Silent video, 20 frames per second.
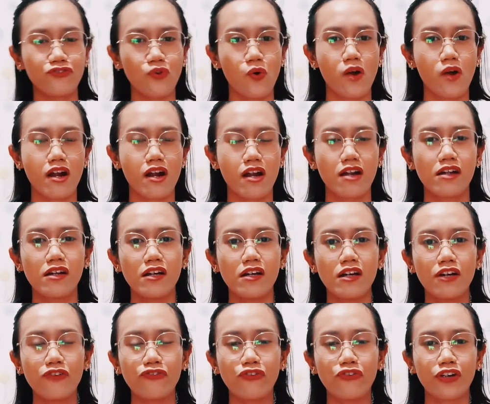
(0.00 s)
for
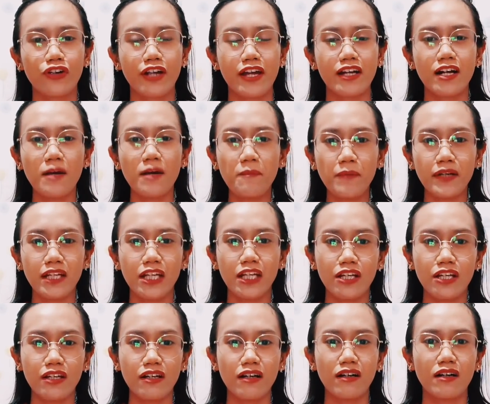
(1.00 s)
a
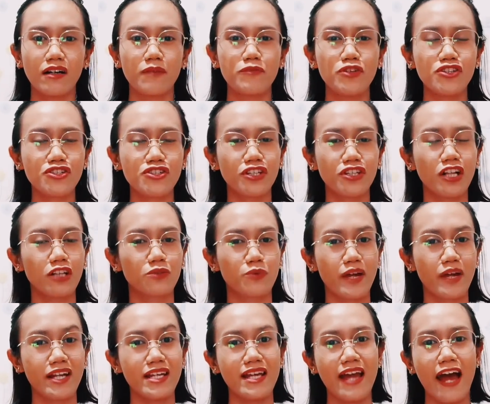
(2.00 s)
company, you should
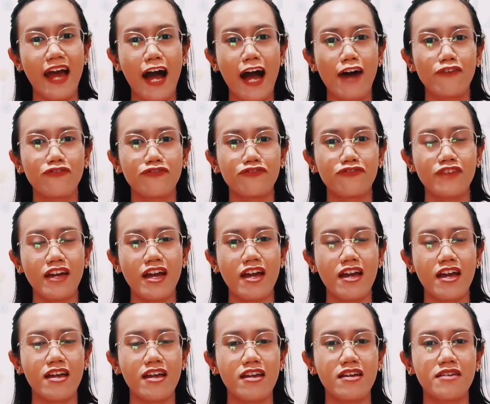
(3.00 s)
already have
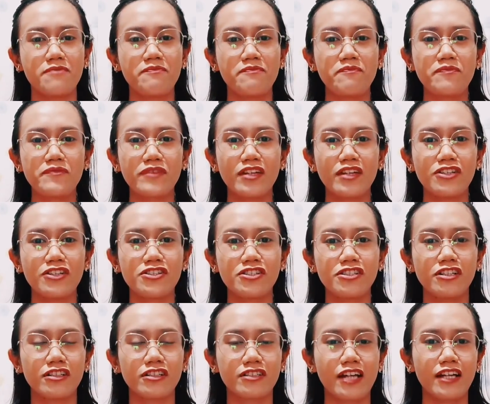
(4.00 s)
a
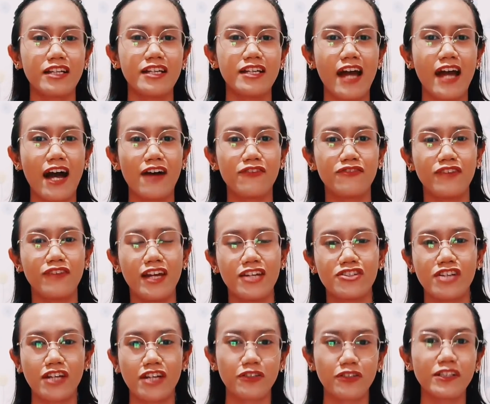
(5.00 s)

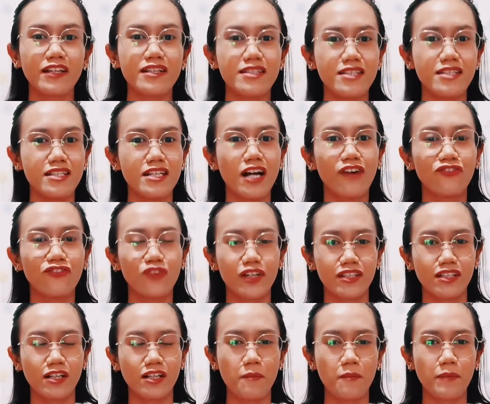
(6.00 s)
general idea of
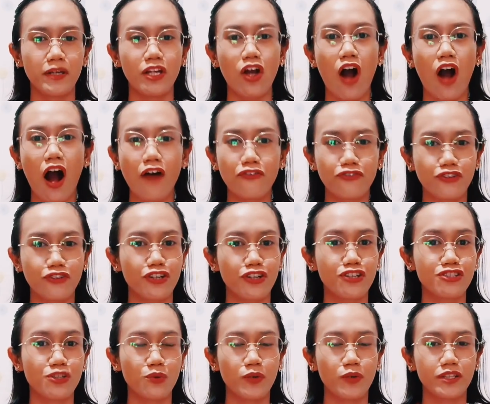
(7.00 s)
what the company
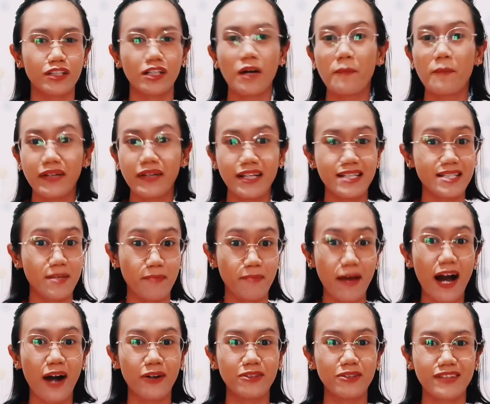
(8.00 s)
offers or what the company is
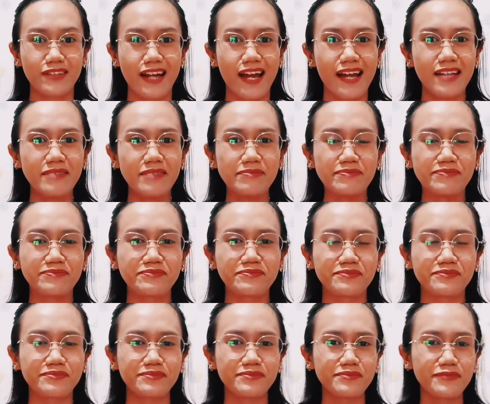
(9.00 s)
about, right?
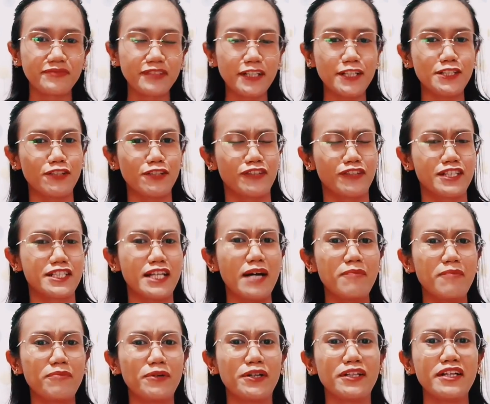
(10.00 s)
So for
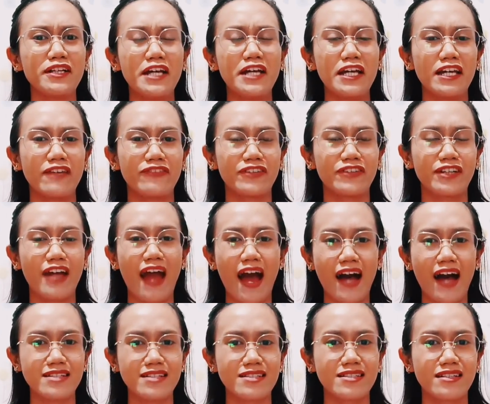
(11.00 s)
example, if you're
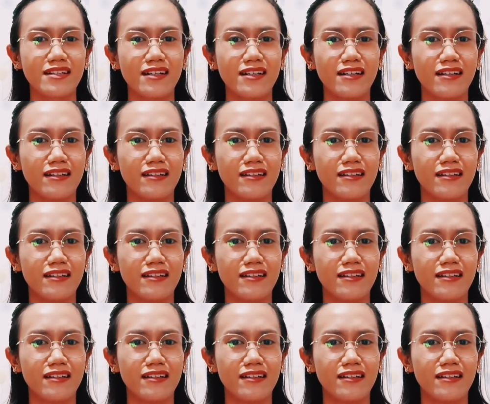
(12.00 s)
asked